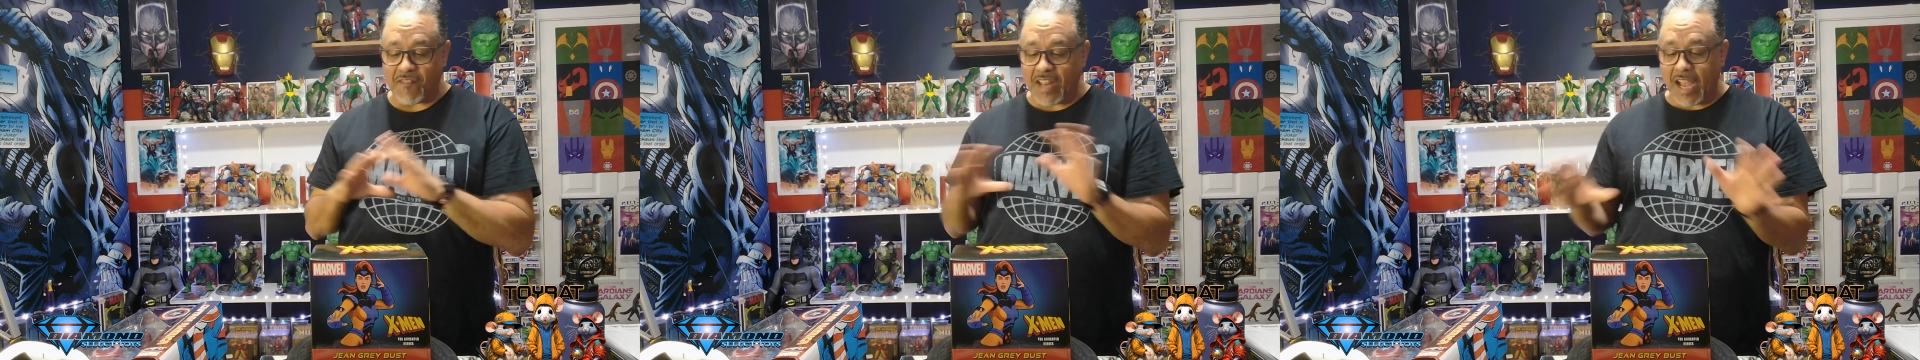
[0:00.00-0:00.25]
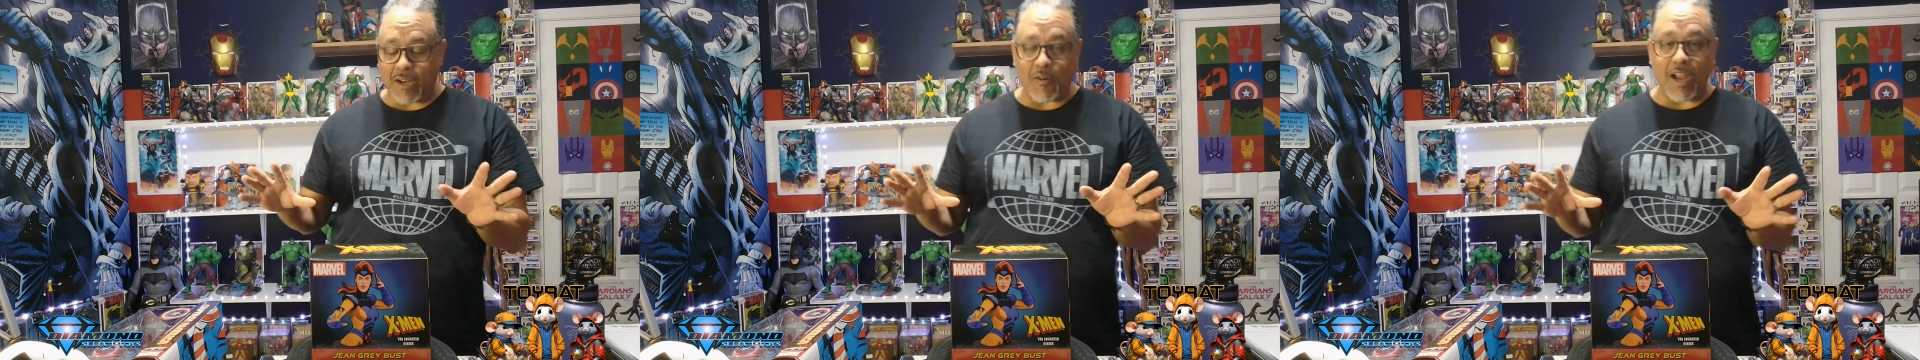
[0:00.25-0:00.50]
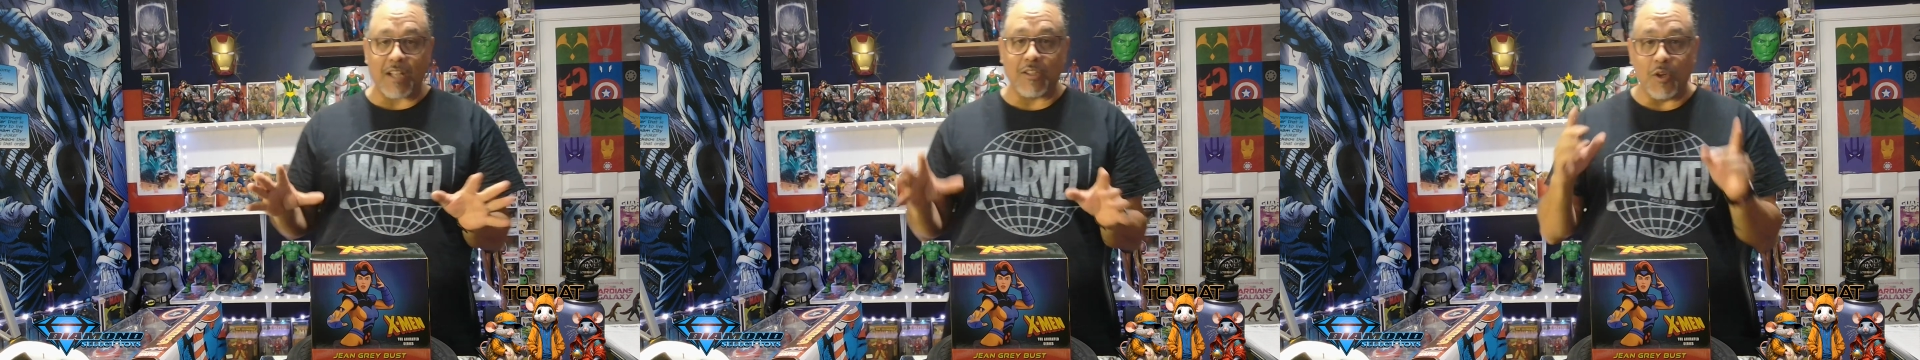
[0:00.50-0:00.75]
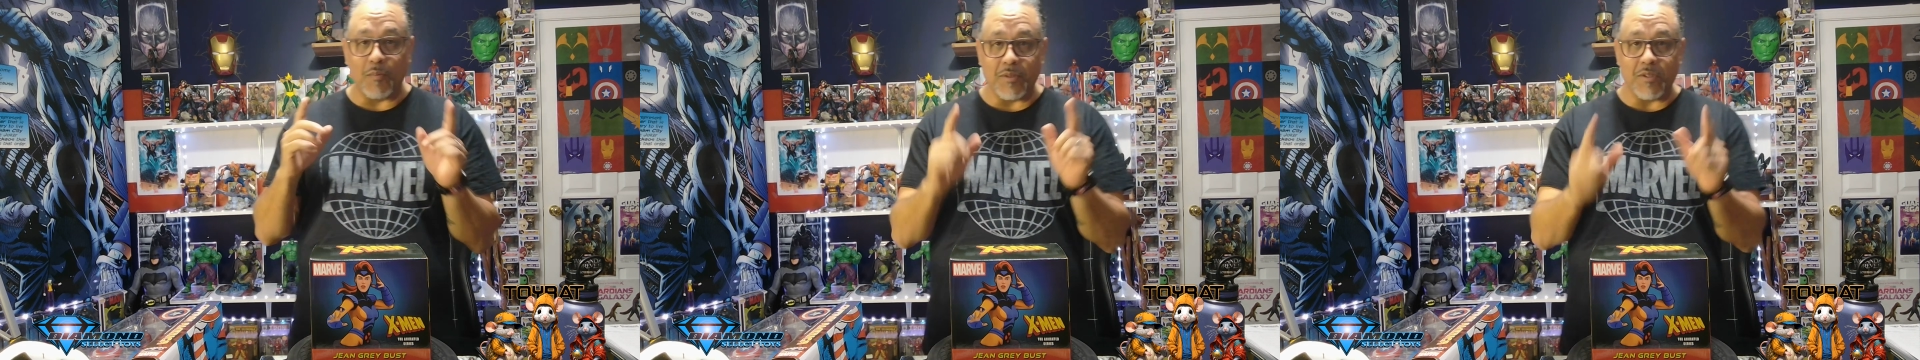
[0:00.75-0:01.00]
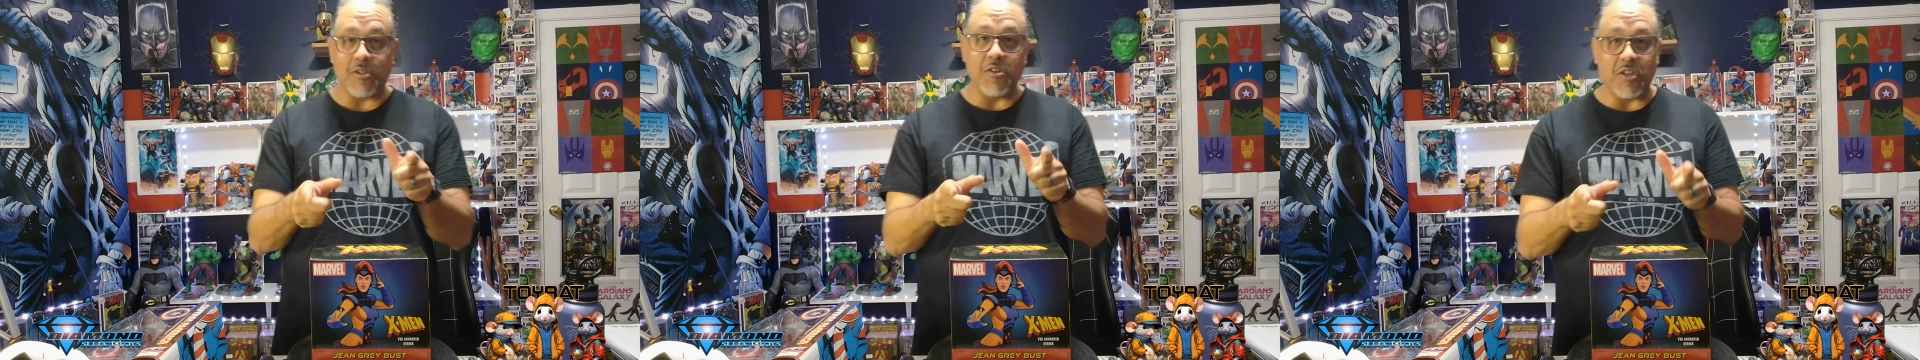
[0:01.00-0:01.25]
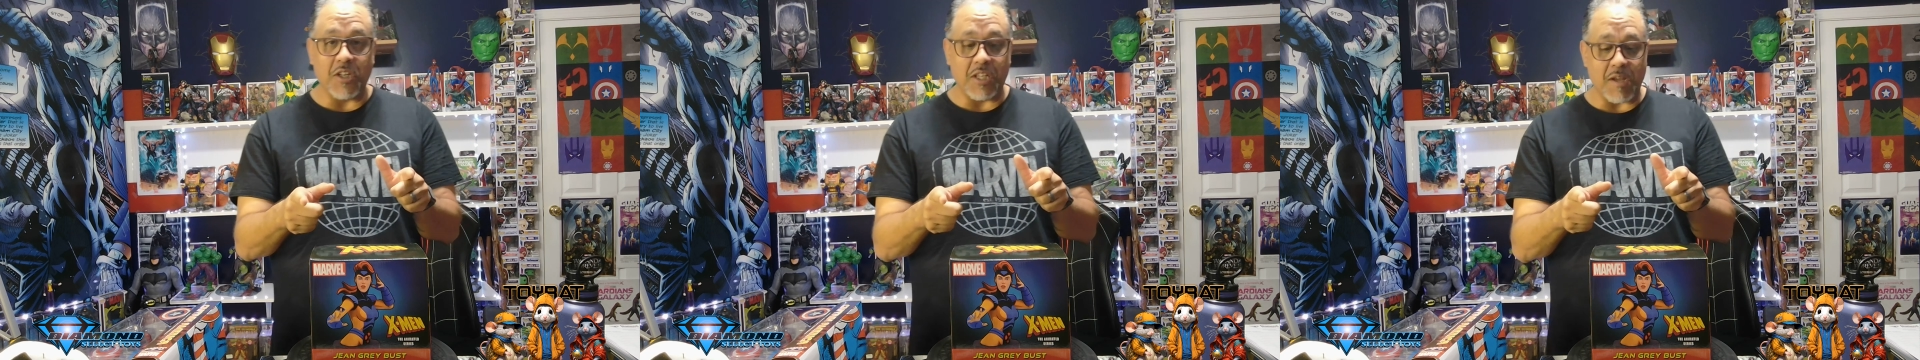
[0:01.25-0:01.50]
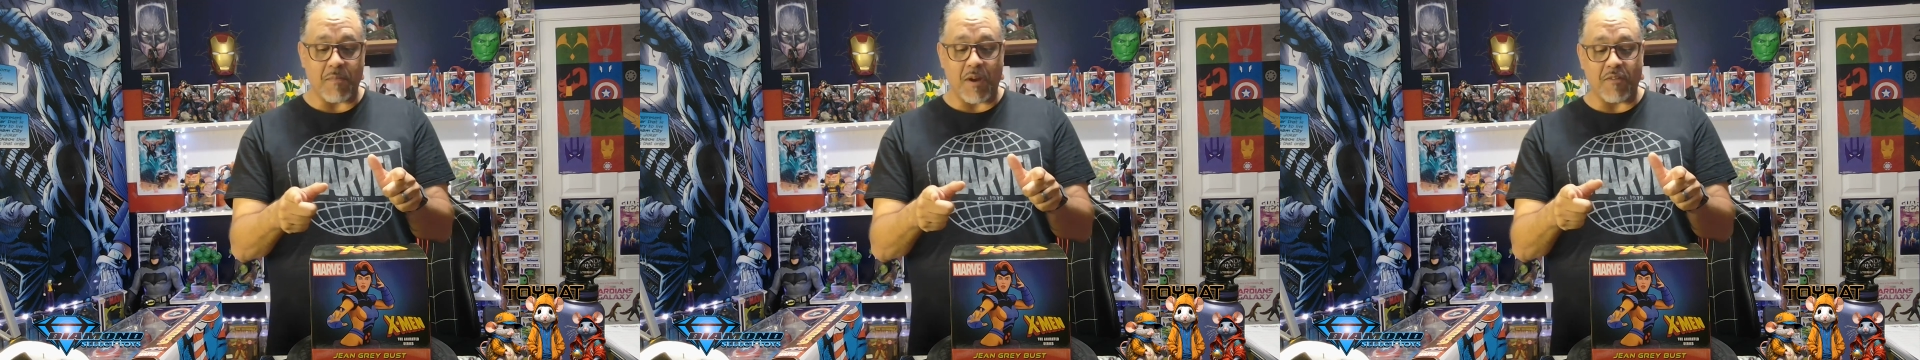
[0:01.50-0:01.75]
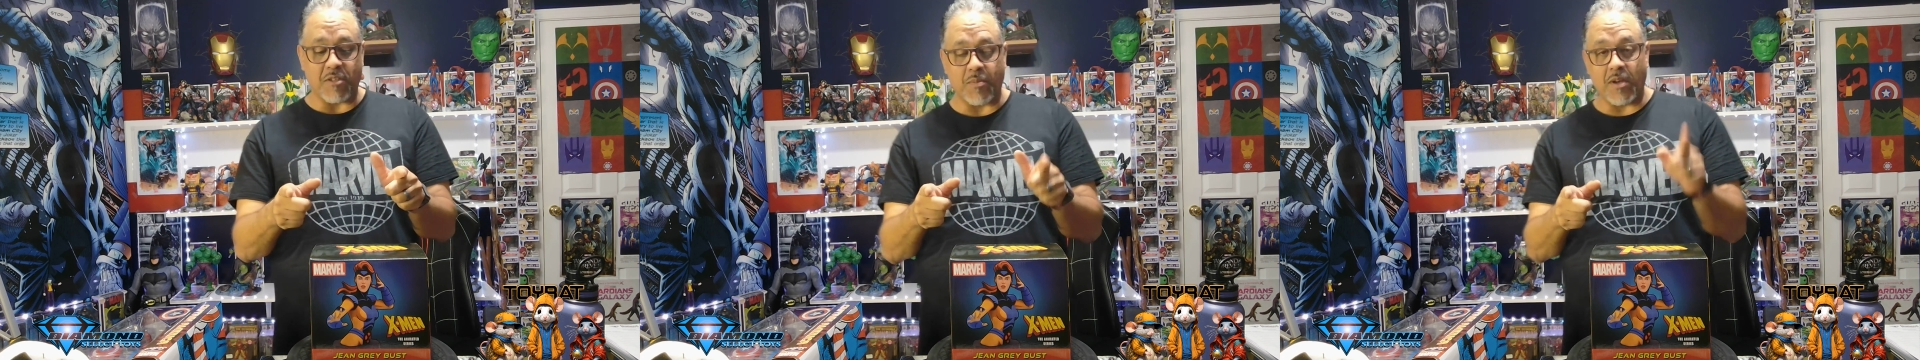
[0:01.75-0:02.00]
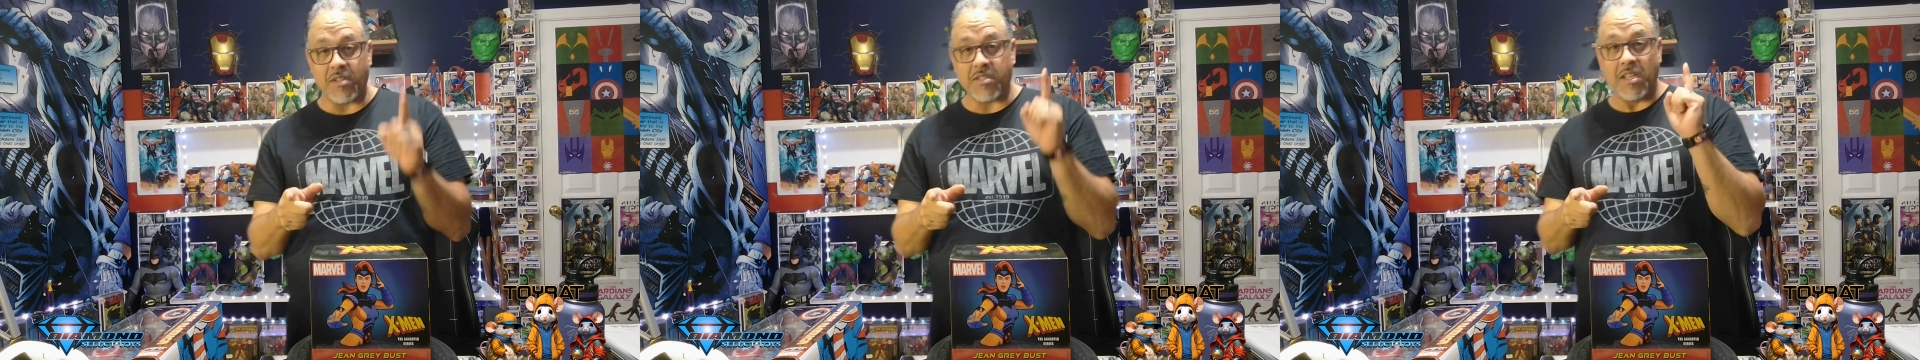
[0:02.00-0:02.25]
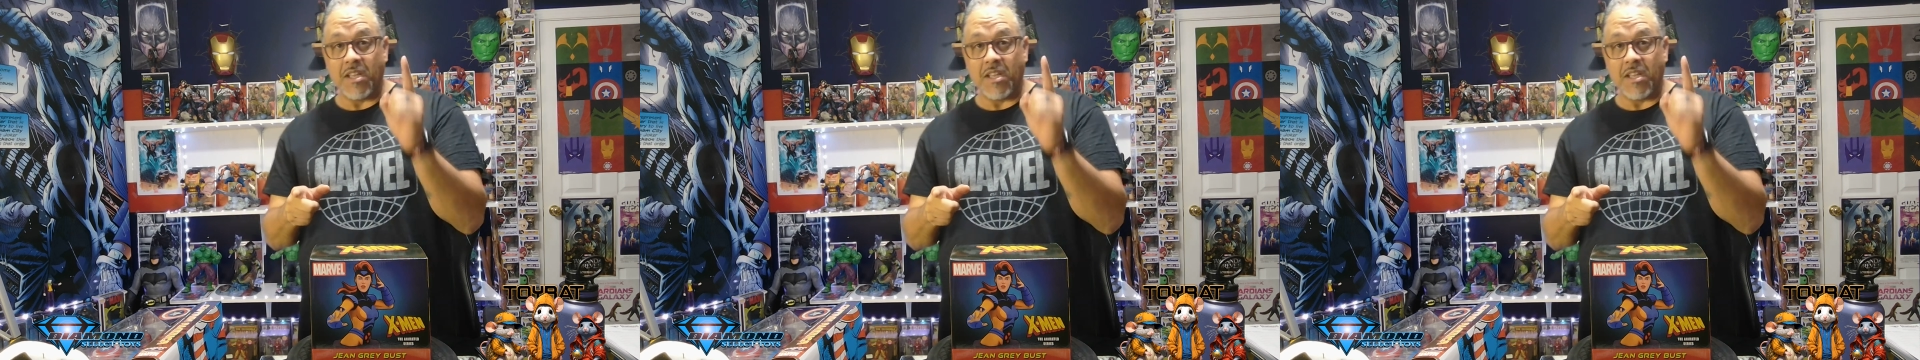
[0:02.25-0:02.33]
not cracked it open, so you can get my response